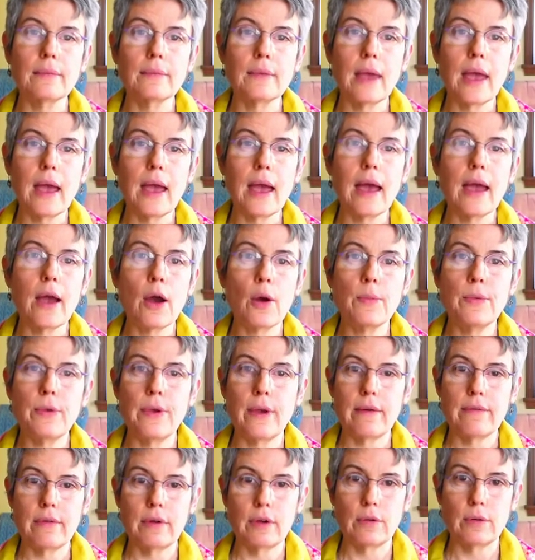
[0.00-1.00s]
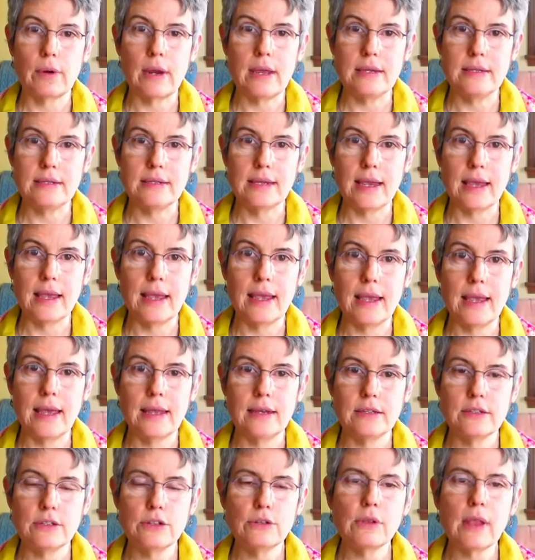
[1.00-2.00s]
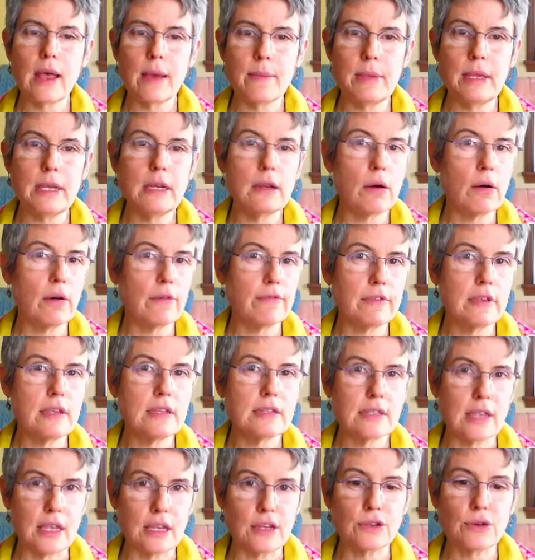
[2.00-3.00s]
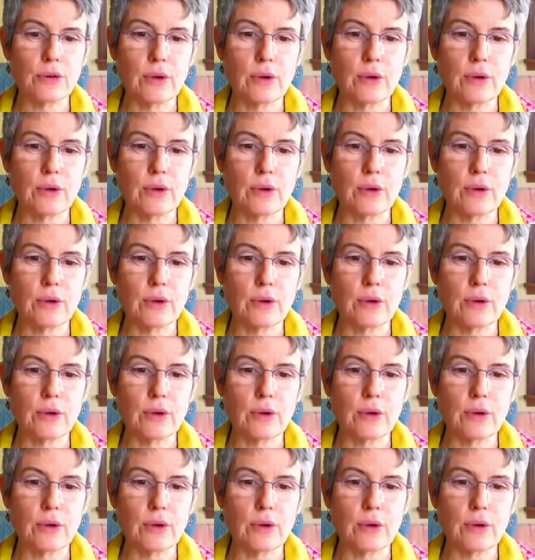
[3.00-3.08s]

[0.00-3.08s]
I hope you have a great day. And do let me know if these things are